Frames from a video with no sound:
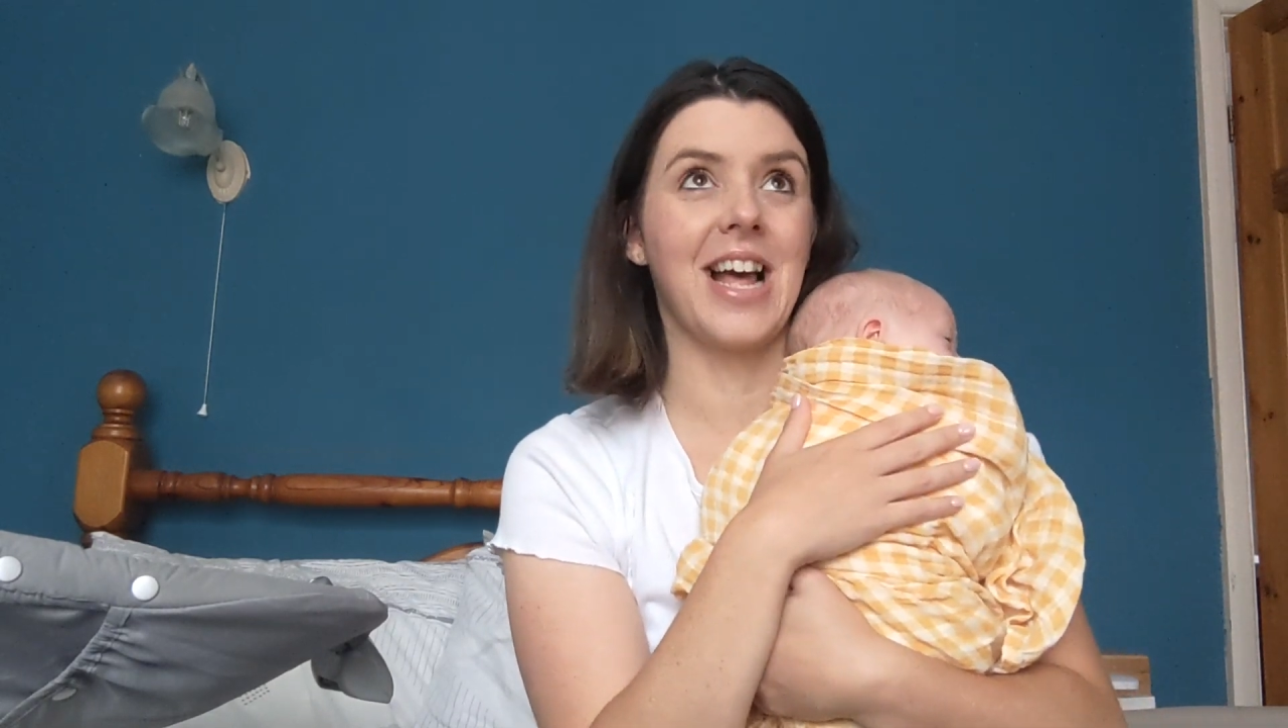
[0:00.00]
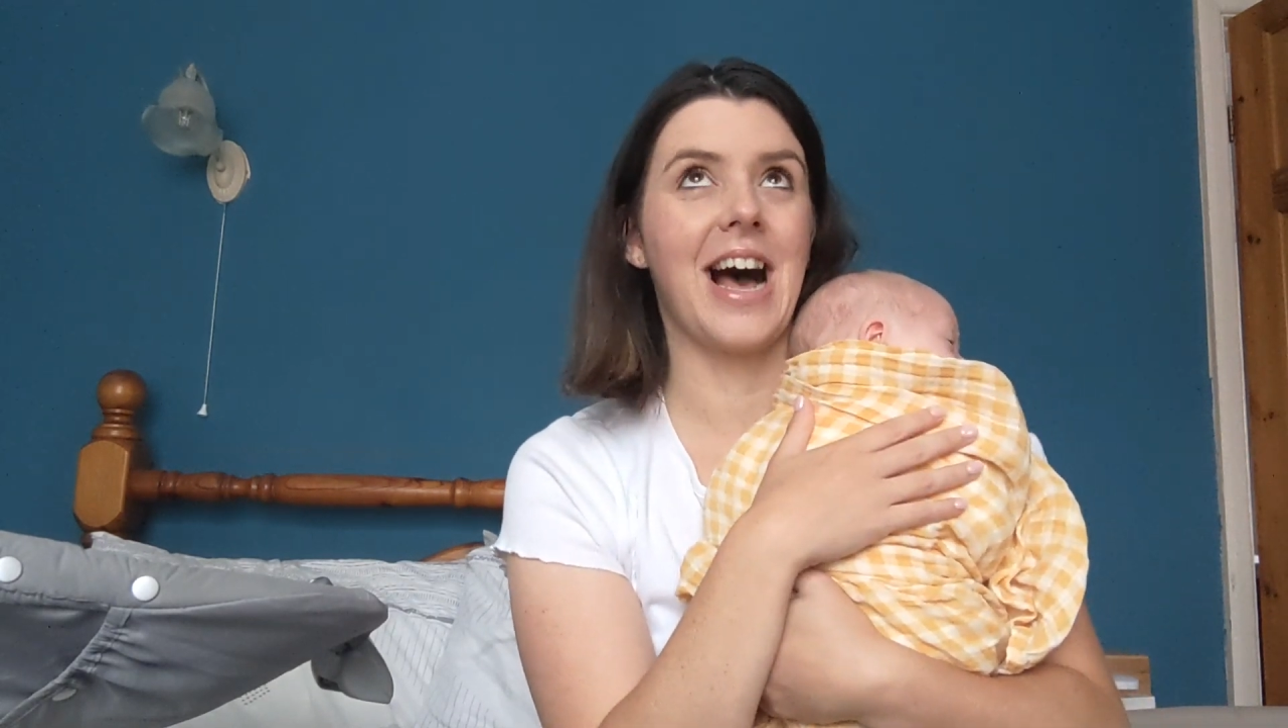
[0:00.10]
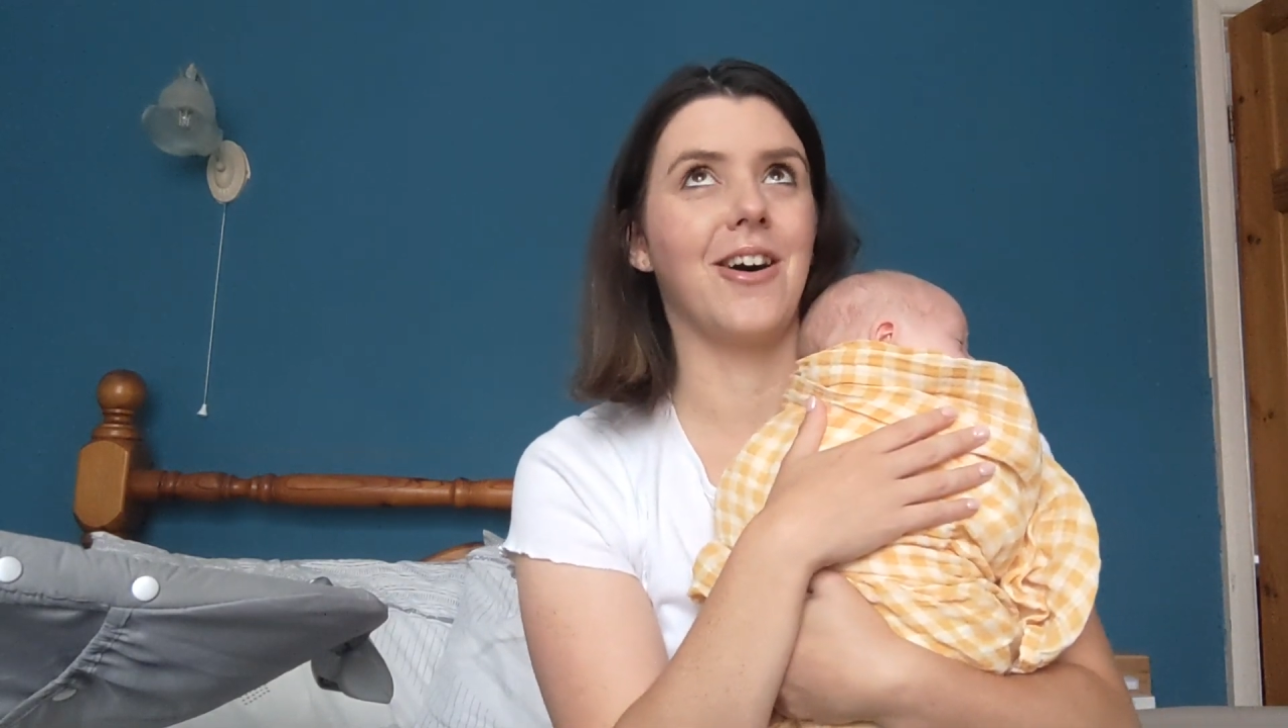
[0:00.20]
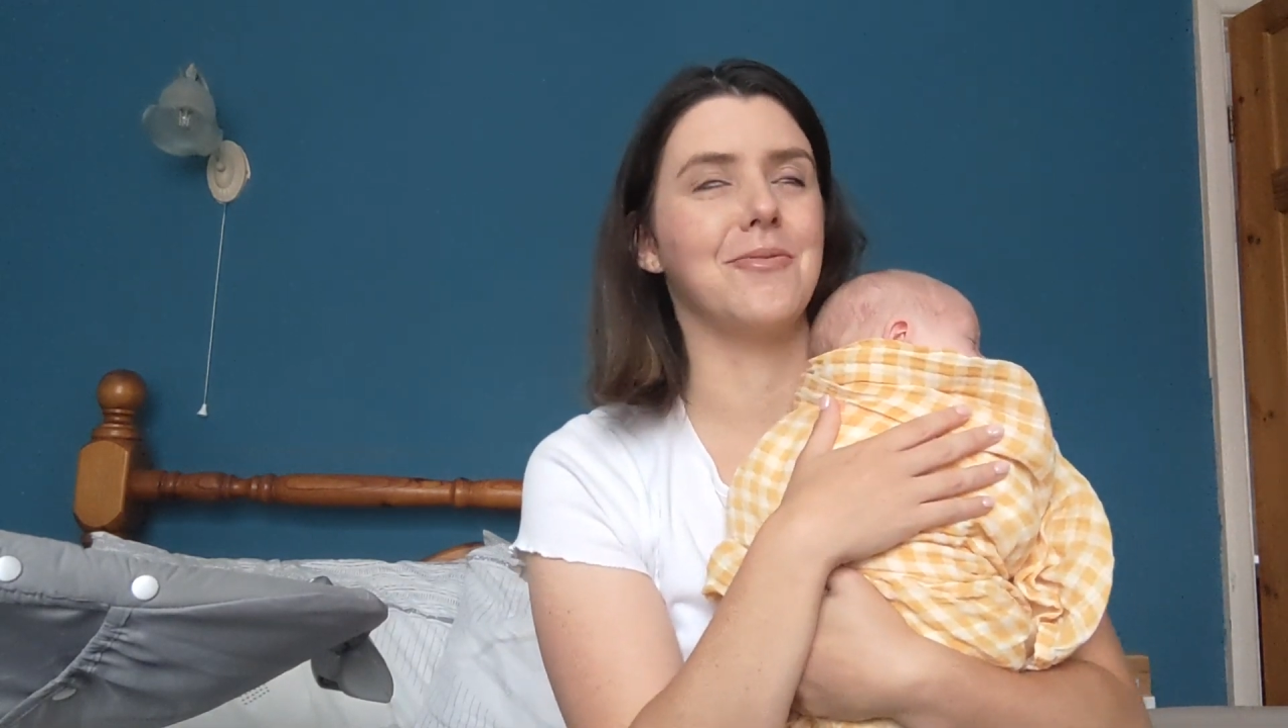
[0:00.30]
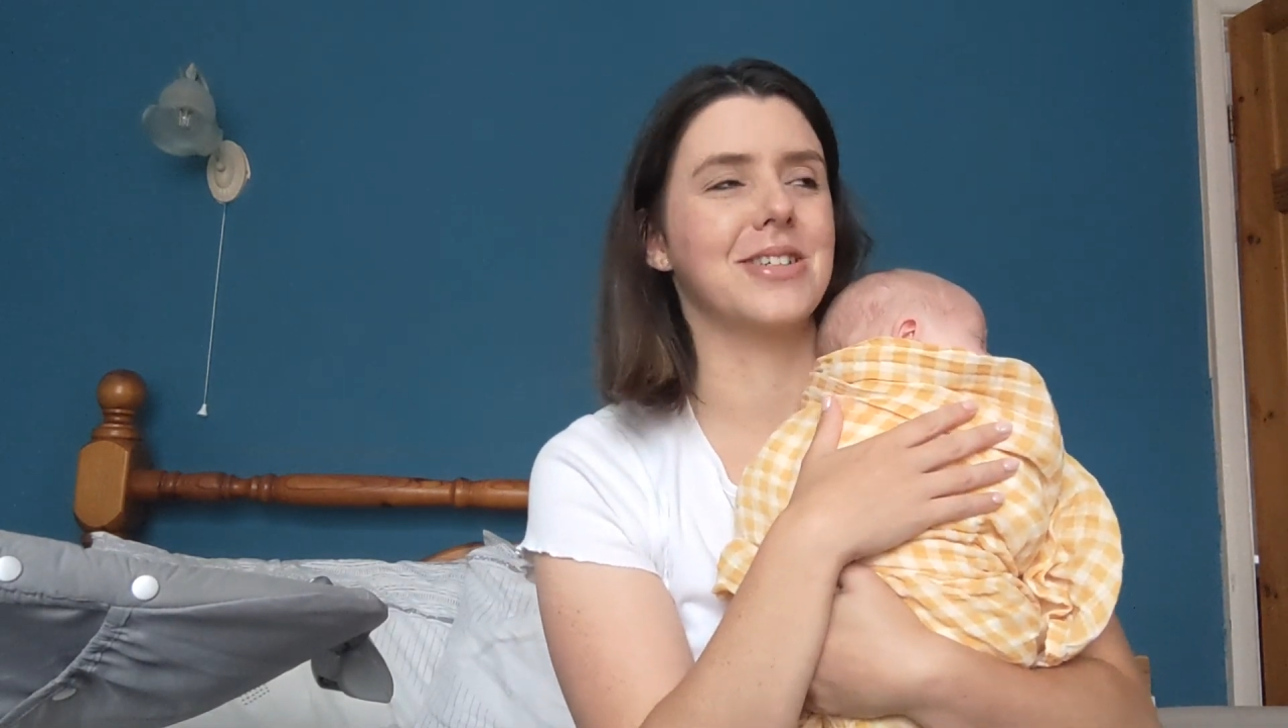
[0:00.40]

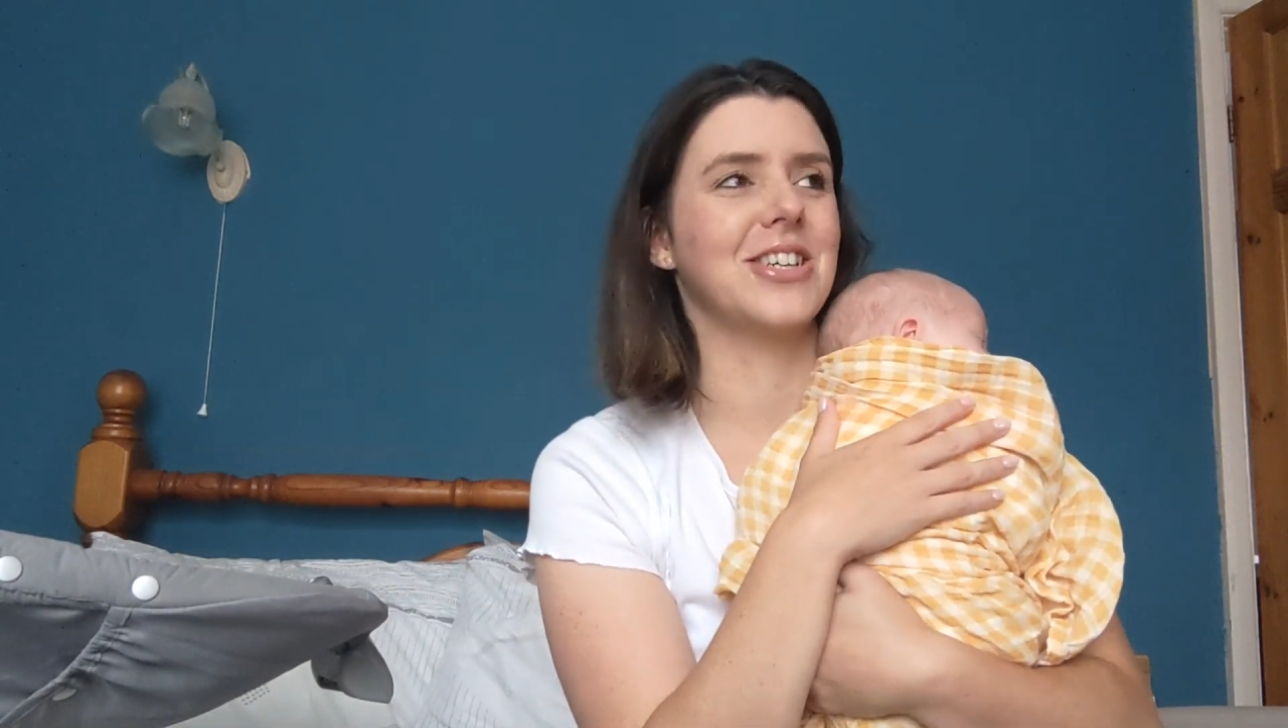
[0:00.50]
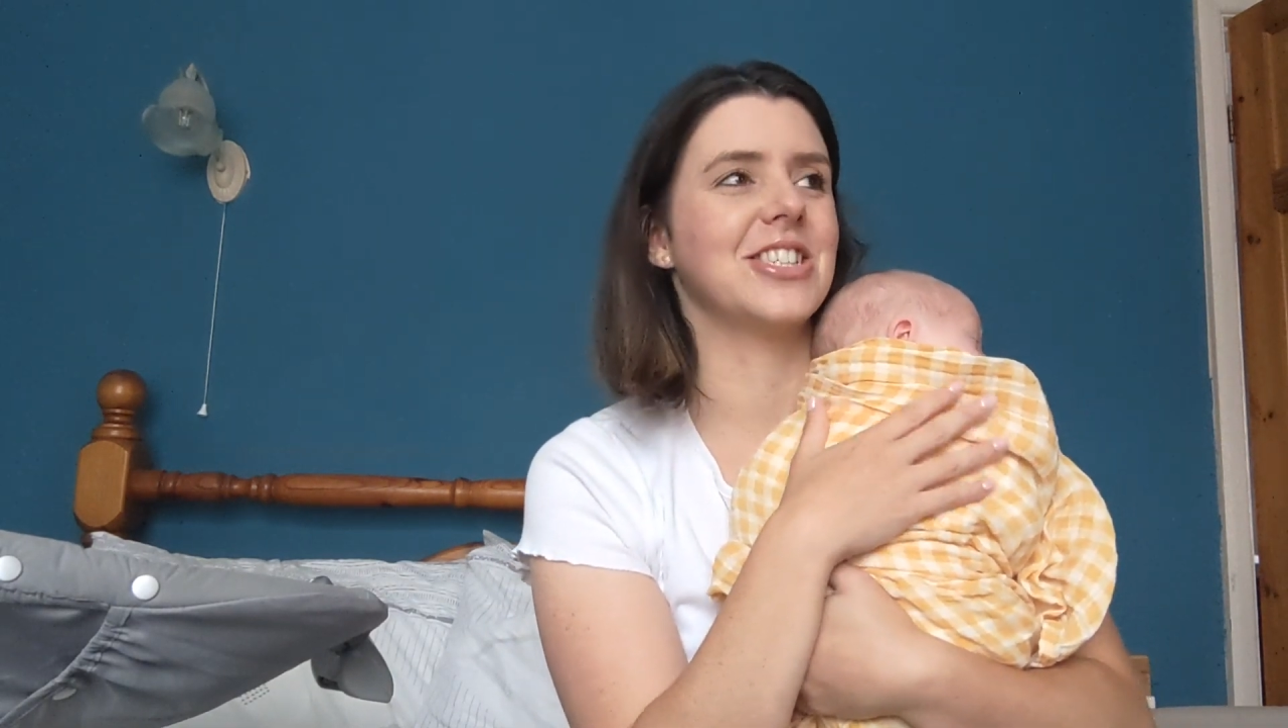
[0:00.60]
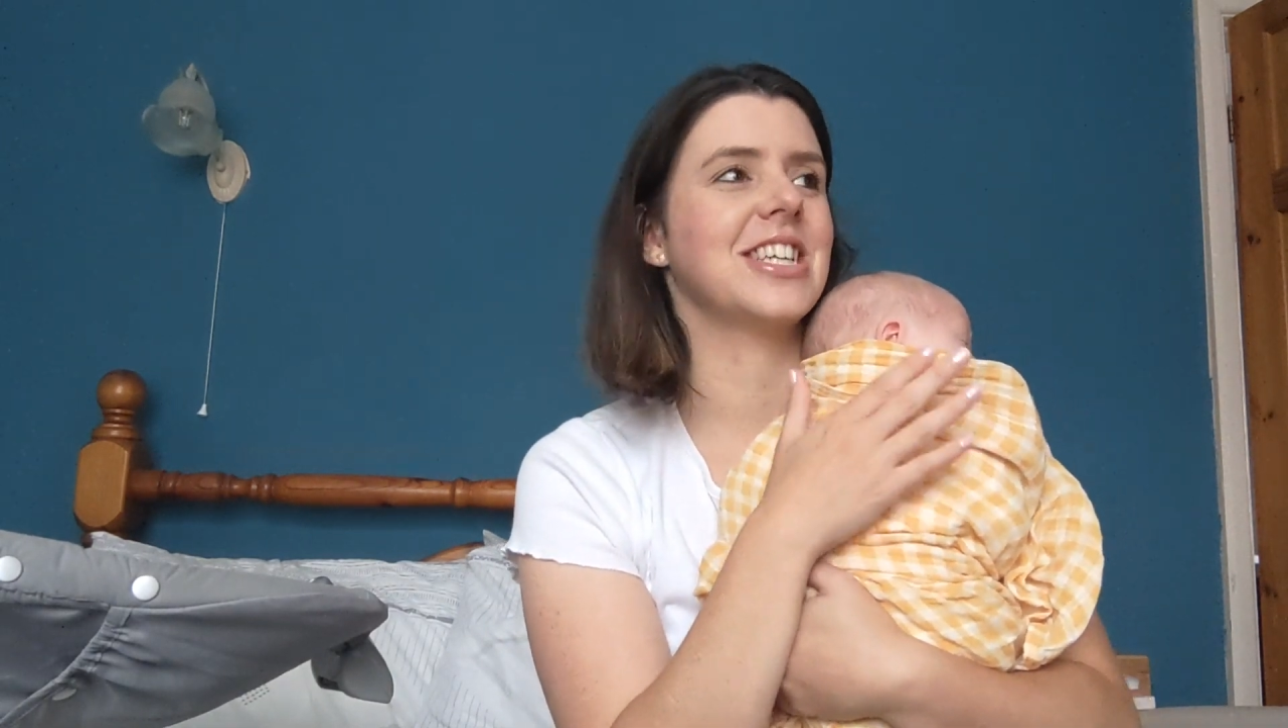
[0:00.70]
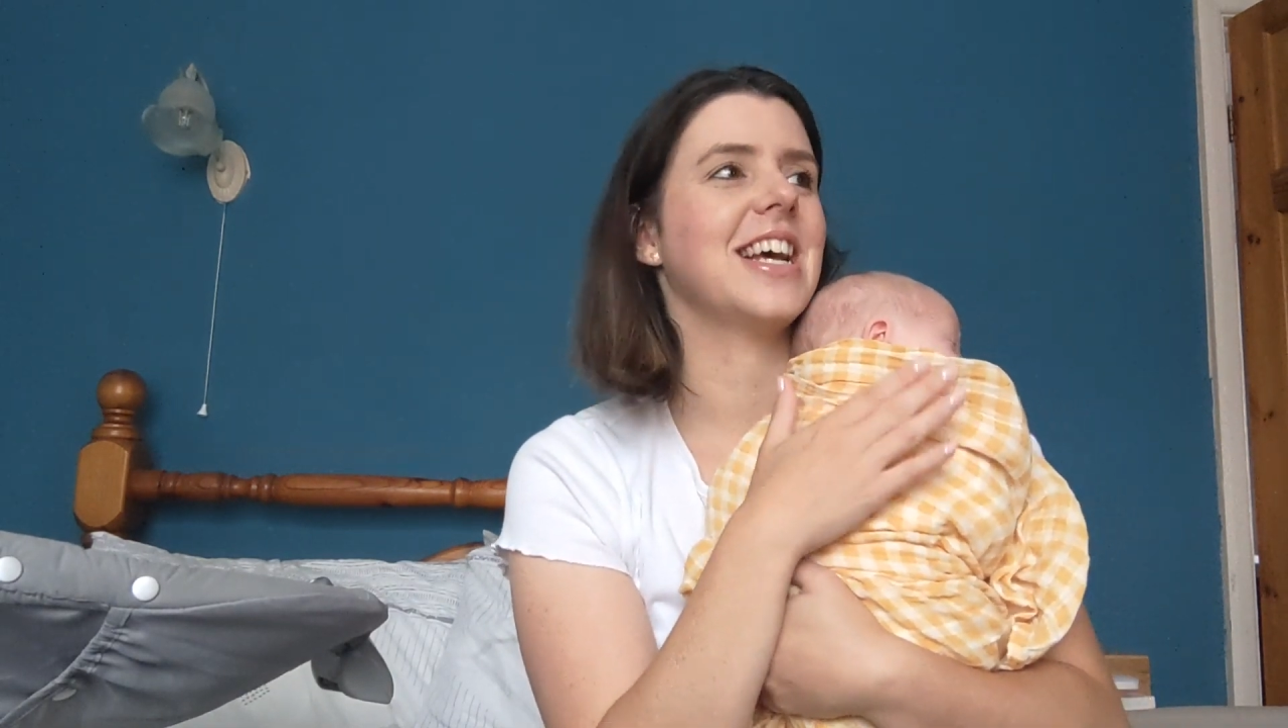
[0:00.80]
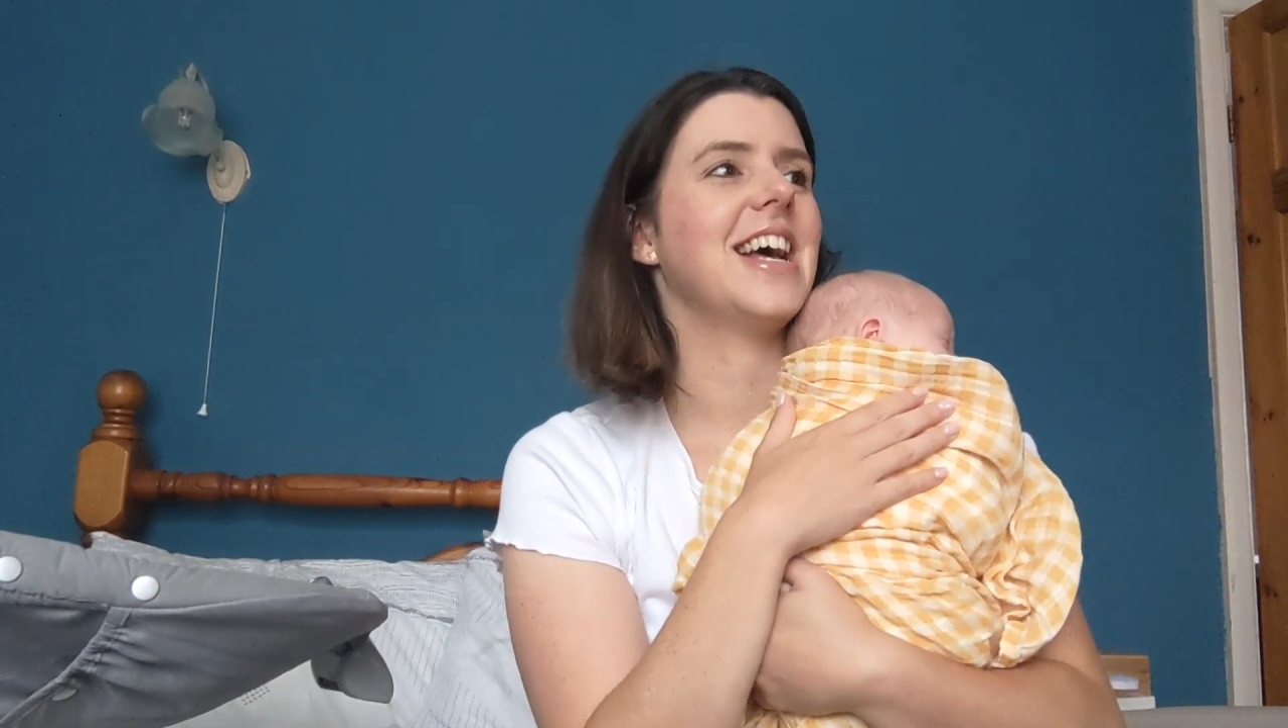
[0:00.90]
now, oh my gosh.